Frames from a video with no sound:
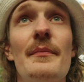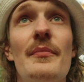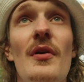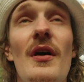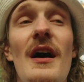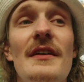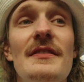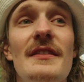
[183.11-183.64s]

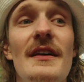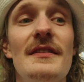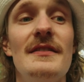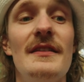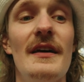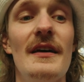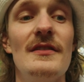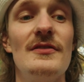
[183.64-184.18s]
Process
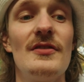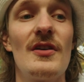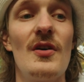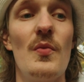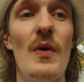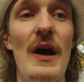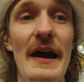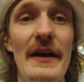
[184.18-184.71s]
that took a
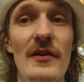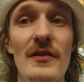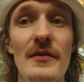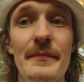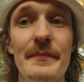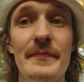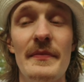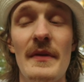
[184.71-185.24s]

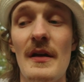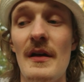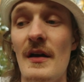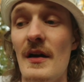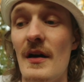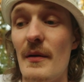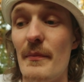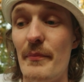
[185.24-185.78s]
while,
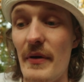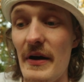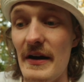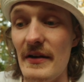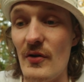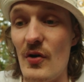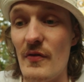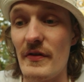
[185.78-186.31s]

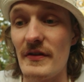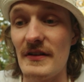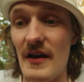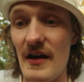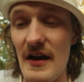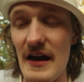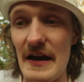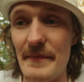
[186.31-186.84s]
but over
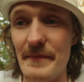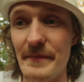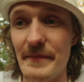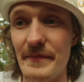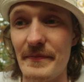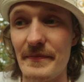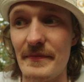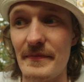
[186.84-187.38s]
time,
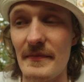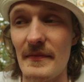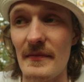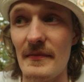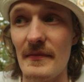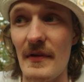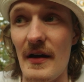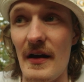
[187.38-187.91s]

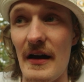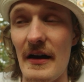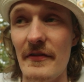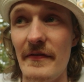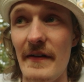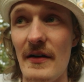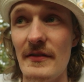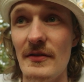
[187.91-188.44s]
I
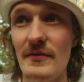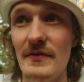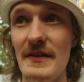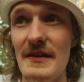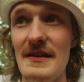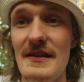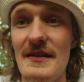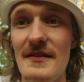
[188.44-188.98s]
found out
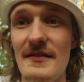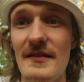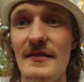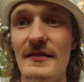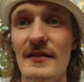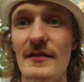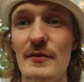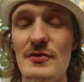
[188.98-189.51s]
the
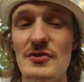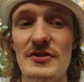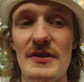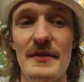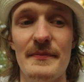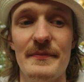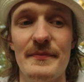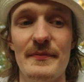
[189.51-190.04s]
easiest
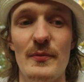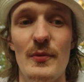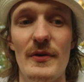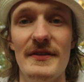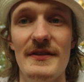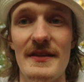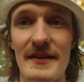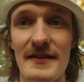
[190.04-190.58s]
solution
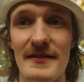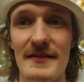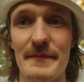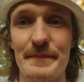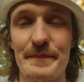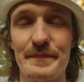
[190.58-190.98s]
was this.